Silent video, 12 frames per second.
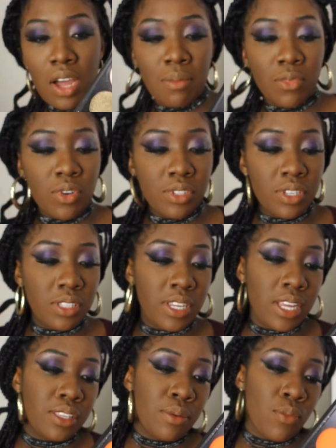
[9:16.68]
I'm going to
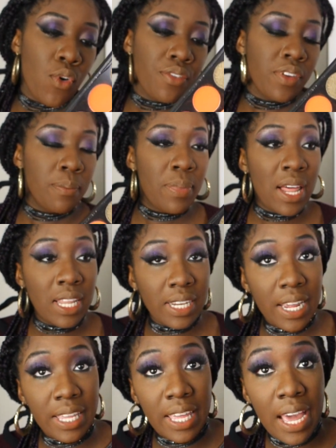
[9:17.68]
take the Morphe
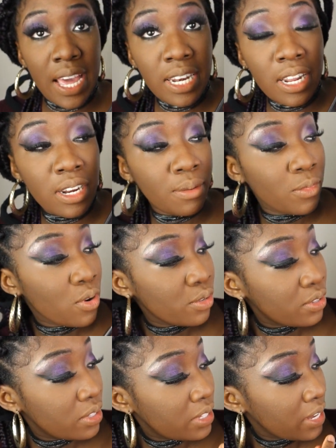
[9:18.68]
palette again, and I'm
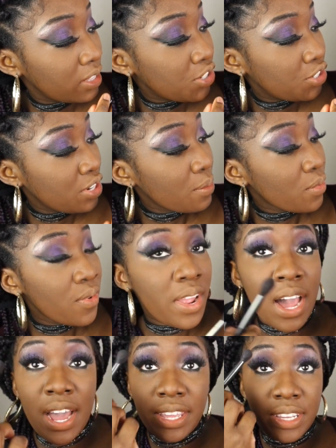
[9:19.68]
going to take the
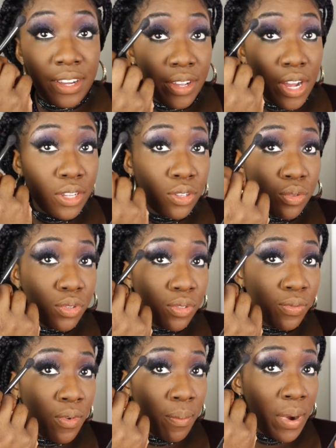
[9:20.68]
shimmery I
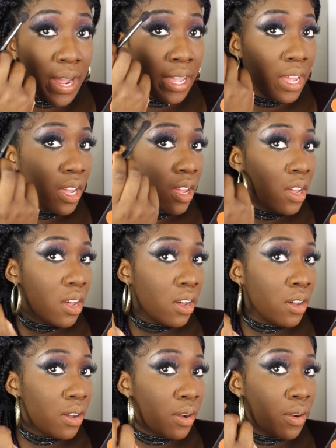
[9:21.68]
used for my
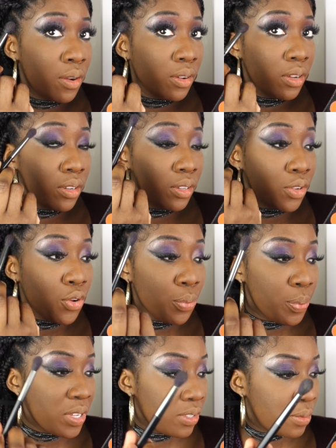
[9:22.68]

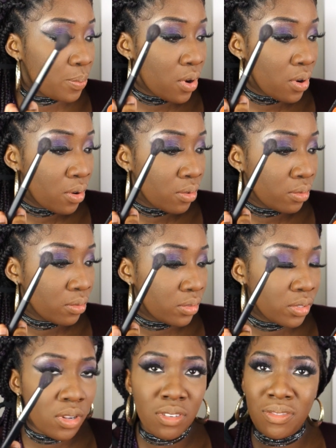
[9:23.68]
Cupid's bow,
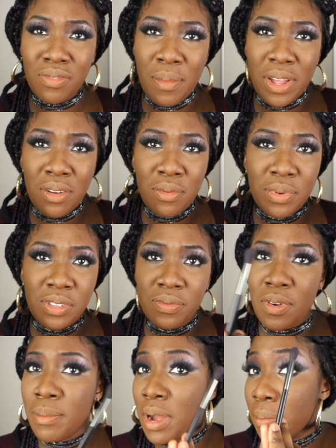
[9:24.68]
not for my Cupid's,
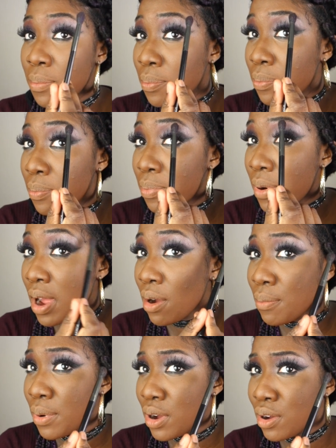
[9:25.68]
for my
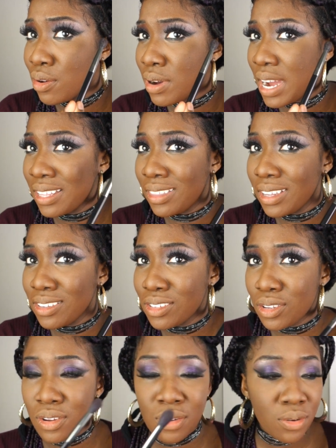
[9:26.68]
brow bow, I think
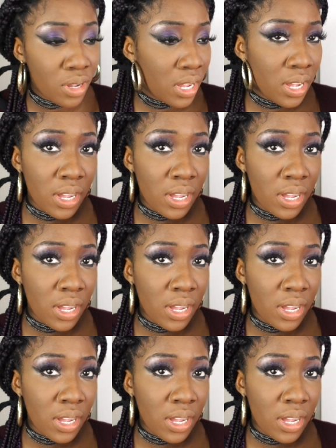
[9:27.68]
so.